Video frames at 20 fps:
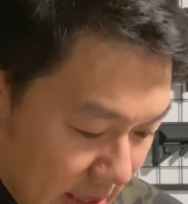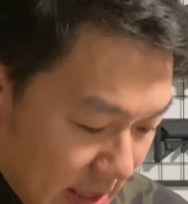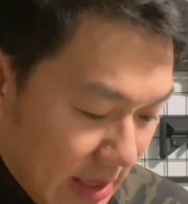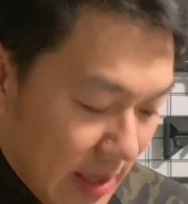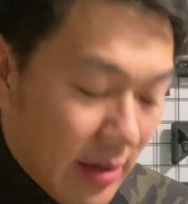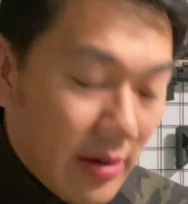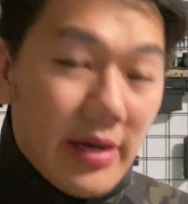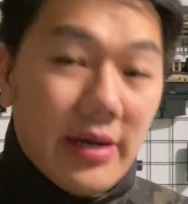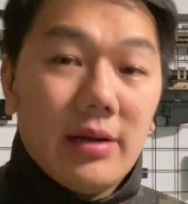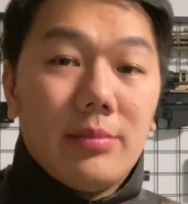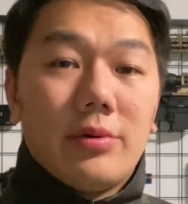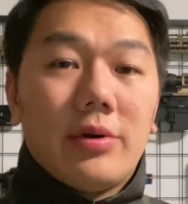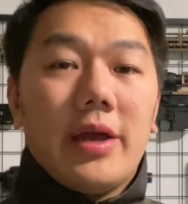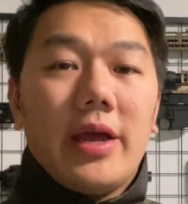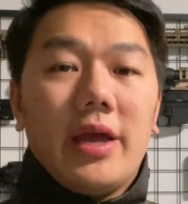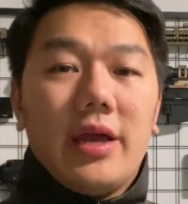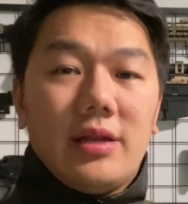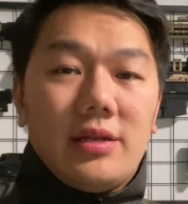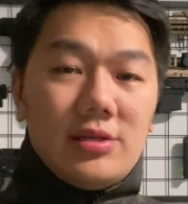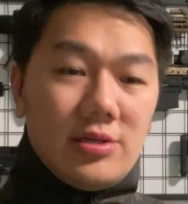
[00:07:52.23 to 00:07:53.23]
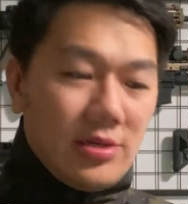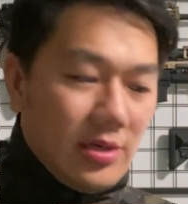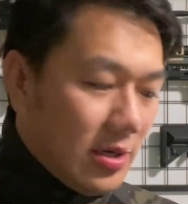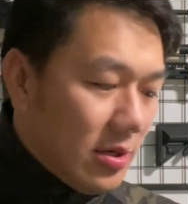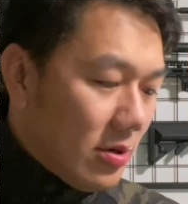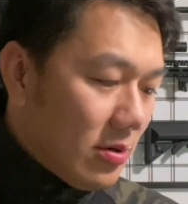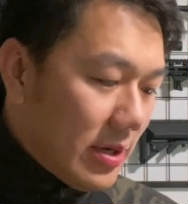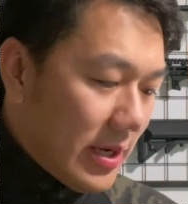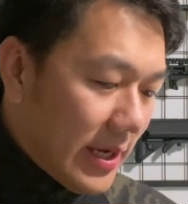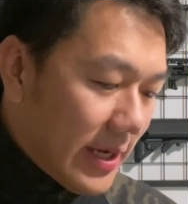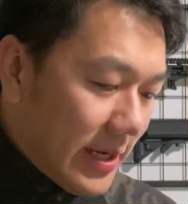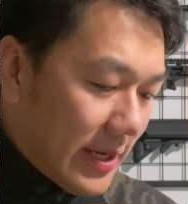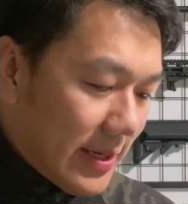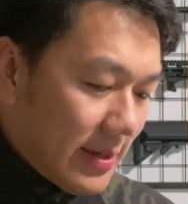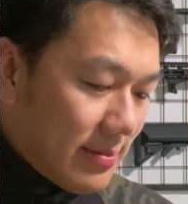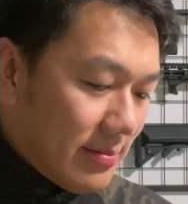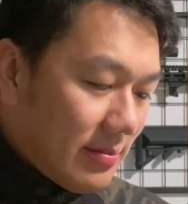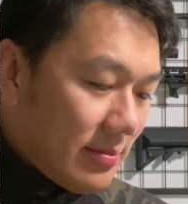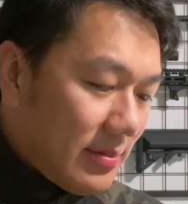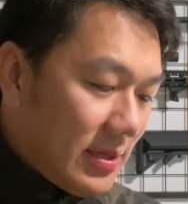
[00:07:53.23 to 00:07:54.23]
all right, number 8.
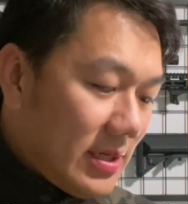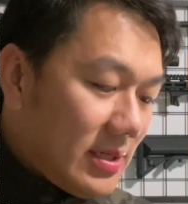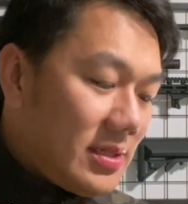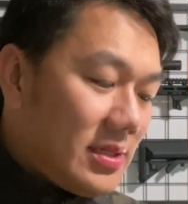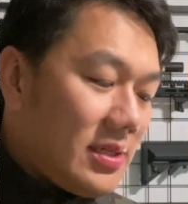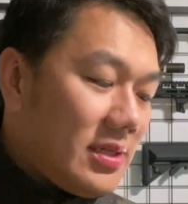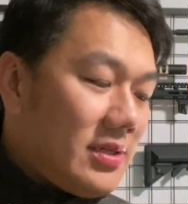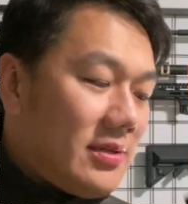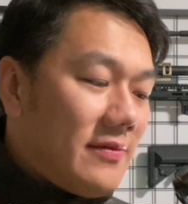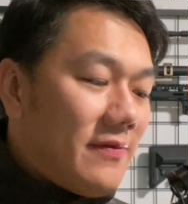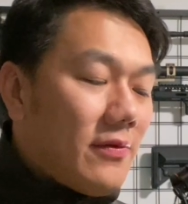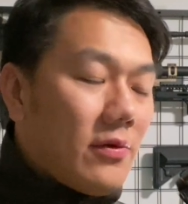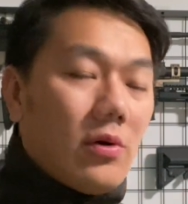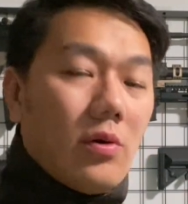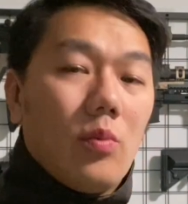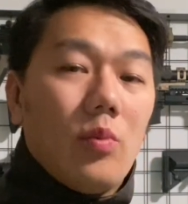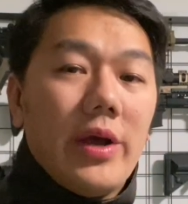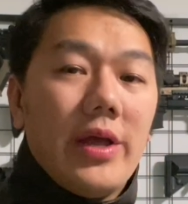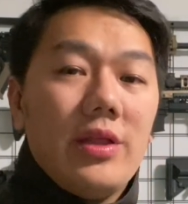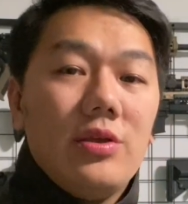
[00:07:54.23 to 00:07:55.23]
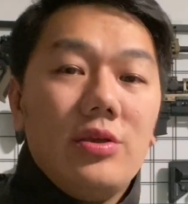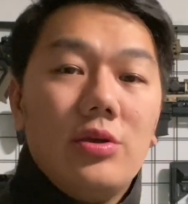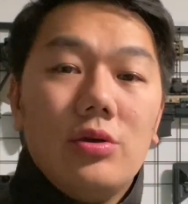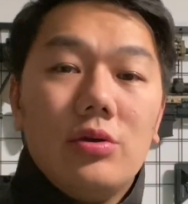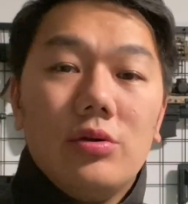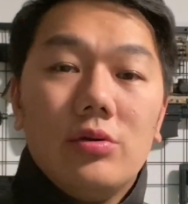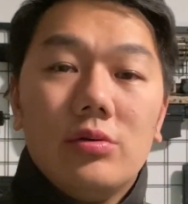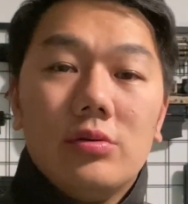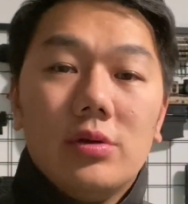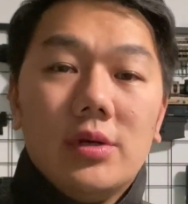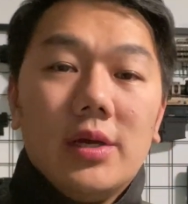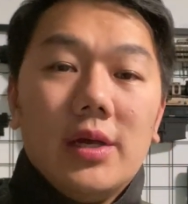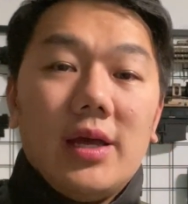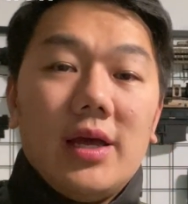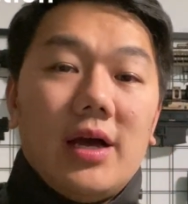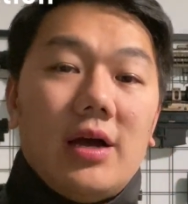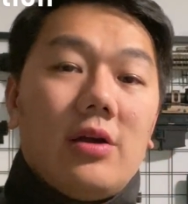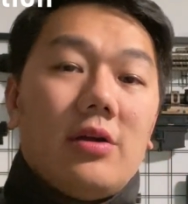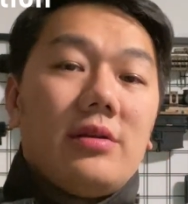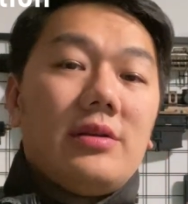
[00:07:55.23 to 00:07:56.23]
So this is for when you
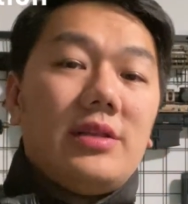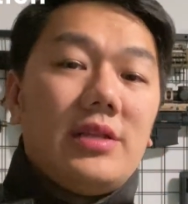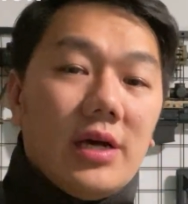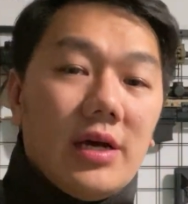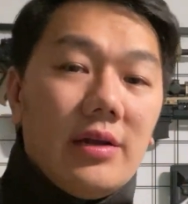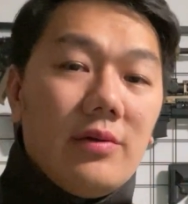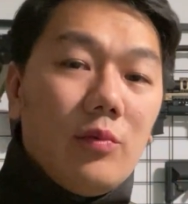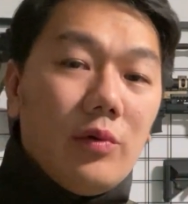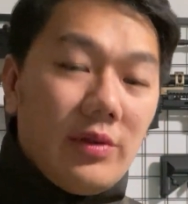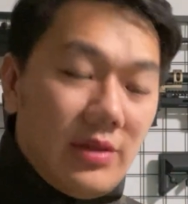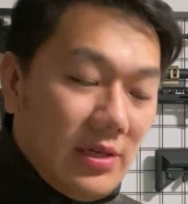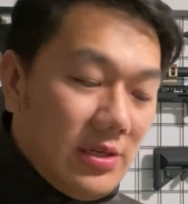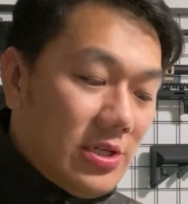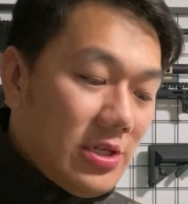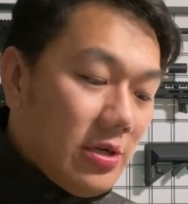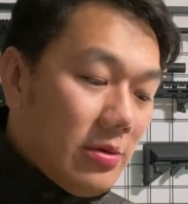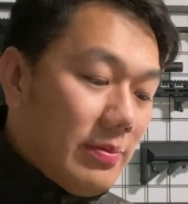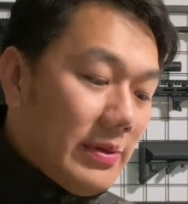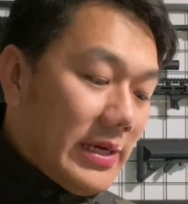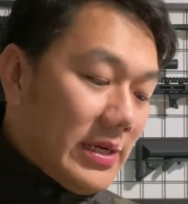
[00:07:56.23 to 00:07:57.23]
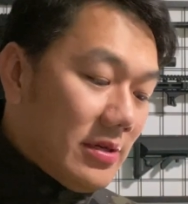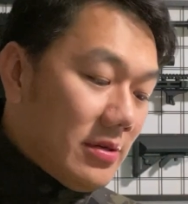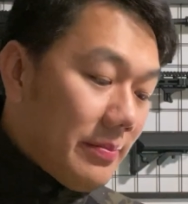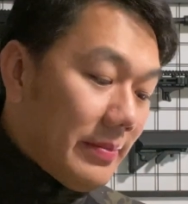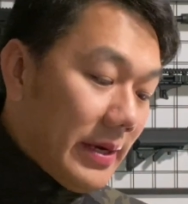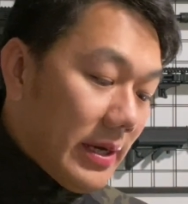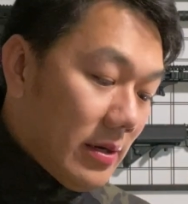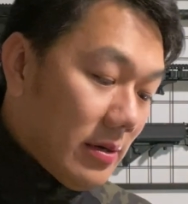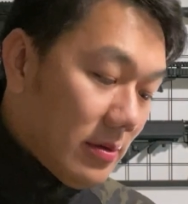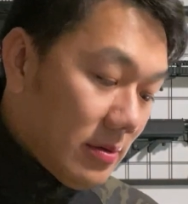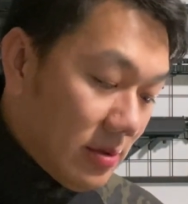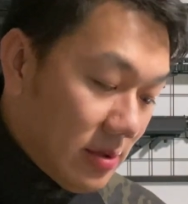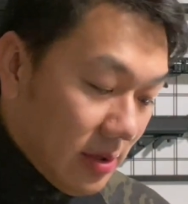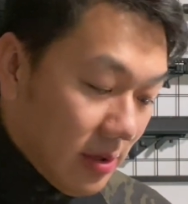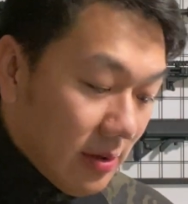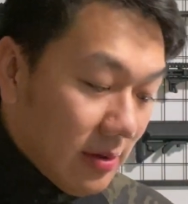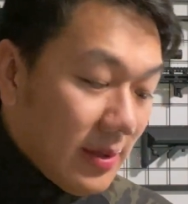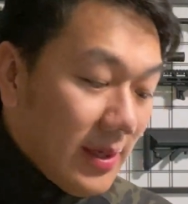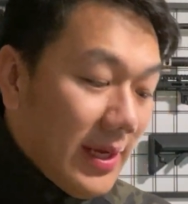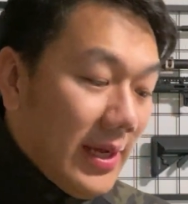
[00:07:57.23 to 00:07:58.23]
are done with a Gel Blaster battle.
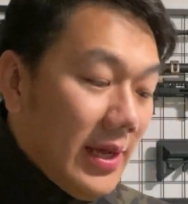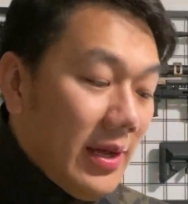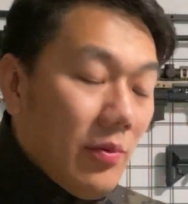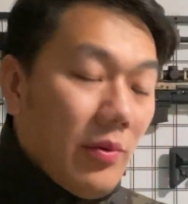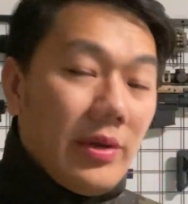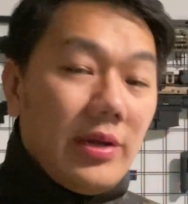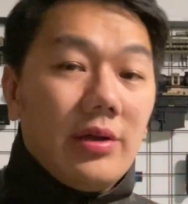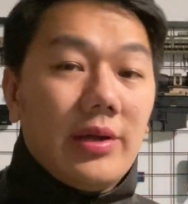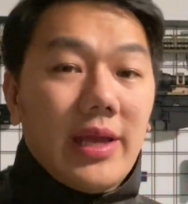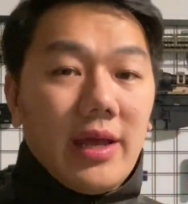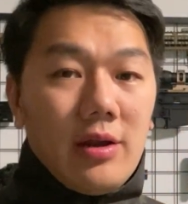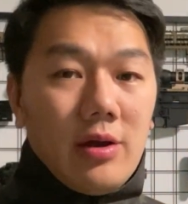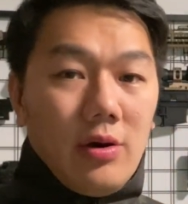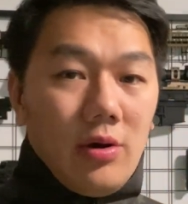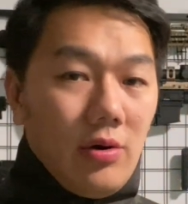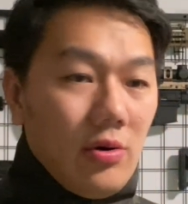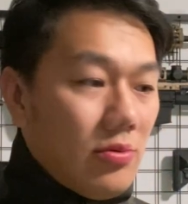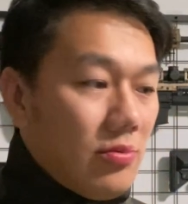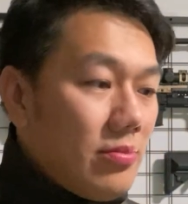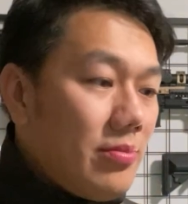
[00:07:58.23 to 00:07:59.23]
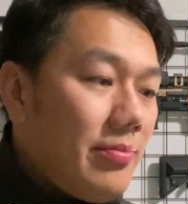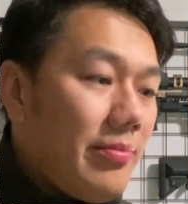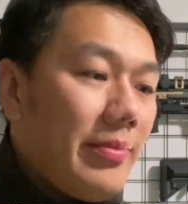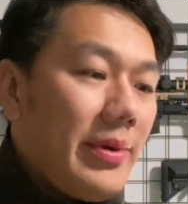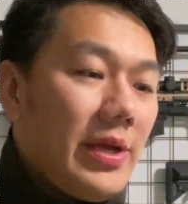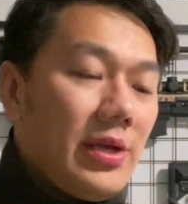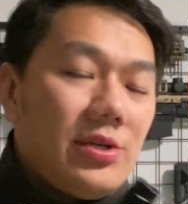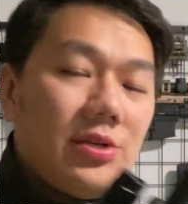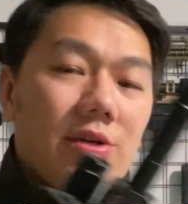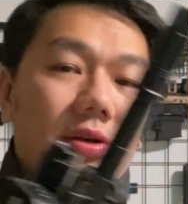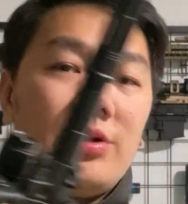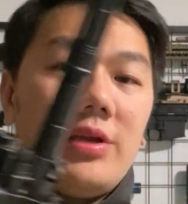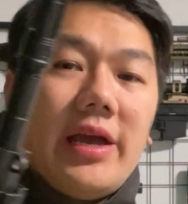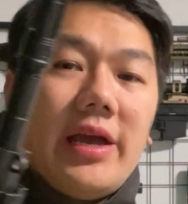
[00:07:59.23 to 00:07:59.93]
So when you get home, make sure you